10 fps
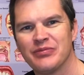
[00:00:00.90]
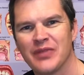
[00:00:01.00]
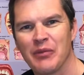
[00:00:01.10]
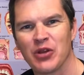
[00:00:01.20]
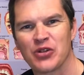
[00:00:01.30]

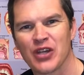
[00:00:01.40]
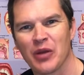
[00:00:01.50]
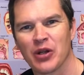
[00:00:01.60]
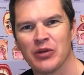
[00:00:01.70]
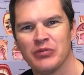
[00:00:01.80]
I'm Luke
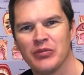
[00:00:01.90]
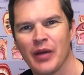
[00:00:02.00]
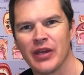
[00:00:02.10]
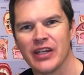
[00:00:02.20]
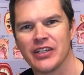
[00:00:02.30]
Shellenberger.
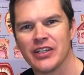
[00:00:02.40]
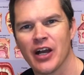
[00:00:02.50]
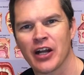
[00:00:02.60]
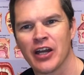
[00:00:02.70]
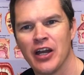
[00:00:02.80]
I'm an ENT
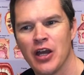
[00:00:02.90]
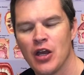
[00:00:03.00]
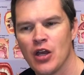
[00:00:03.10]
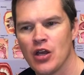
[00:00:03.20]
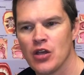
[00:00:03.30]
doc.
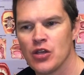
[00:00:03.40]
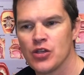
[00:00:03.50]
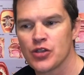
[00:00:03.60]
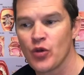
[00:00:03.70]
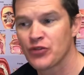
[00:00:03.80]

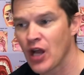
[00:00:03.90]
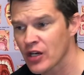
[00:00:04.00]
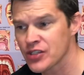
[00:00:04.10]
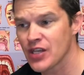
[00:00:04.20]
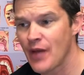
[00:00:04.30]
So we've
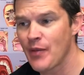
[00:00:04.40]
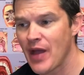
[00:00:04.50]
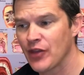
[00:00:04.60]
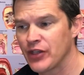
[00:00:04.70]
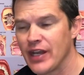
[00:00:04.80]
talked some
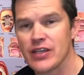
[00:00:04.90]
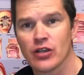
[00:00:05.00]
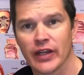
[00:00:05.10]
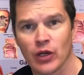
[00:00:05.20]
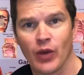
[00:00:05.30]
about the
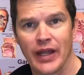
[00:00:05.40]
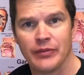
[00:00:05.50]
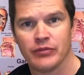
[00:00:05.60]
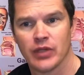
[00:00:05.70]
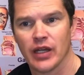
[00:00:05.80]
nasal airway,
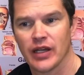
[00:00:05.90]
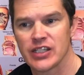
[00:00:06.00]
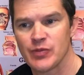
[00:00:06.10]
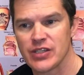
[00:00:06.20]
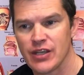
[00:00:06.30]
uh,
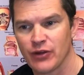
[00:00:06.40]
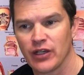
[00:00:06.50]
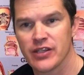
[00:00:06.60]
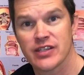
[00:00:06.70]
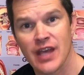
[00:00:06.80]

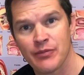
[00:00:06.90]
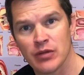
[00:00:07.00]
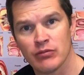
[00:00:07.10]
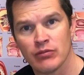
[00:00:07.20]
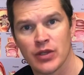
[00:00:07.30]
specifically the
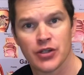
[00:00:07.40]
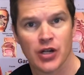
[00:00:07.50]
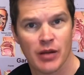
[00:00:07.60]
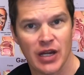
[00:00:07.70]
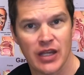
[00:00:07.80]
septum and the
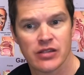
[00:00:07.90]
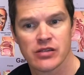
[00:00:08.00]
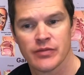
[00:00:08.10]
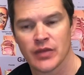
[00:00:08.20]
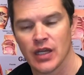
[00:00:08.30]

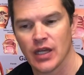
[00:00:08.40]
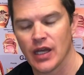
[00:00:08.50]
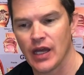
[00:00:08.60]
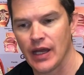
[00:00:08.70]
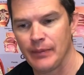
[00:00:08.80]
turbinates.
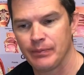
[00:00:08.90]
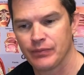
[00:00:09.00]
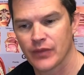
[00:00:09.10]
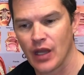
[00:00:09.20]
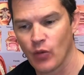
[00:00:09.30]
Um,
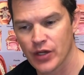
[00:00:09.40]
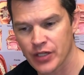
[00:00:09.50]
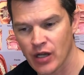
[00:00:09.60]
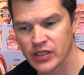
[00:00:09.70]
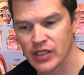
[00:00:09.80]
I want to
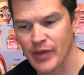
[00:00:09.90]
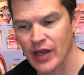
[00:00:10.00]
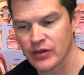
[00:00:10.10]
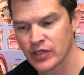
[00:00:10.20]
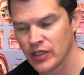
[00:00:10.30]
talk to you
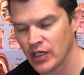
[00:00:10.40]
about